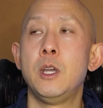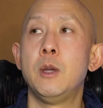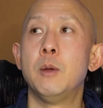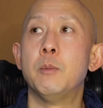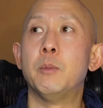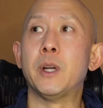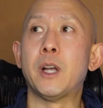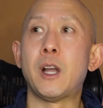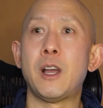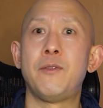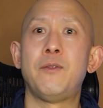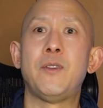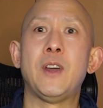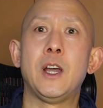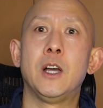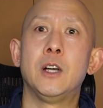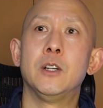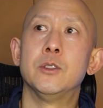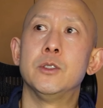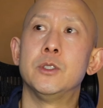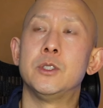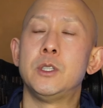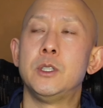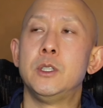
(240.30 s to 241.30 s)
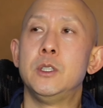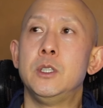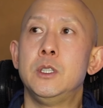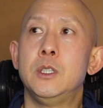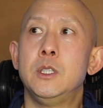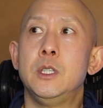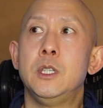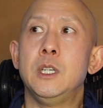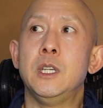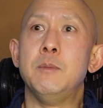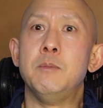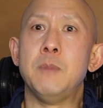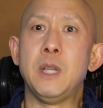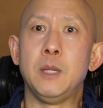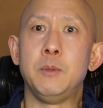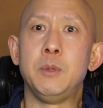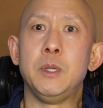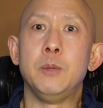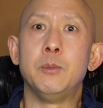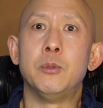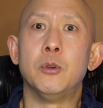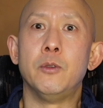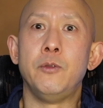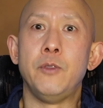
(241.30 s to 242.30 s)
But I found it made
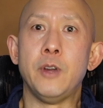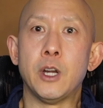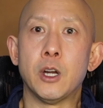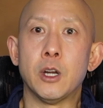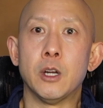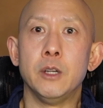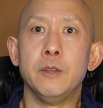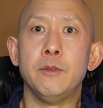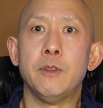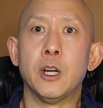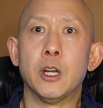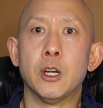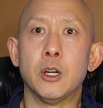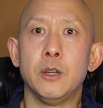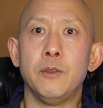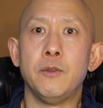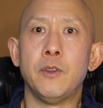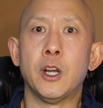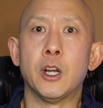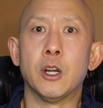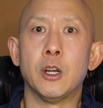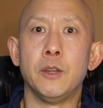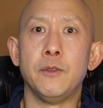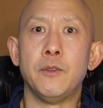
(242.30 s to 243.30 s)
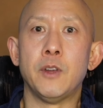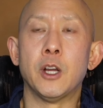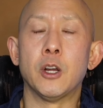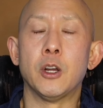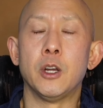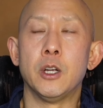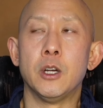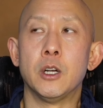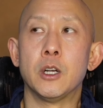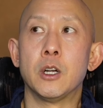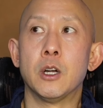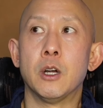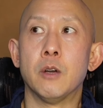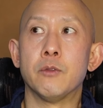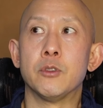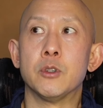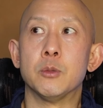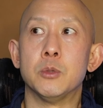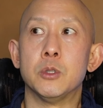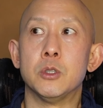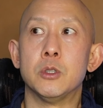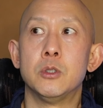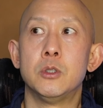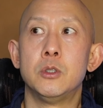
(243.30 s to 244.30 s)
people very, very, very, very
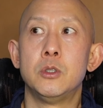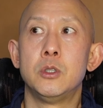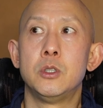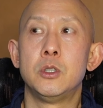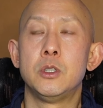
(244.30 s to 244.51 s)
uncomfortable.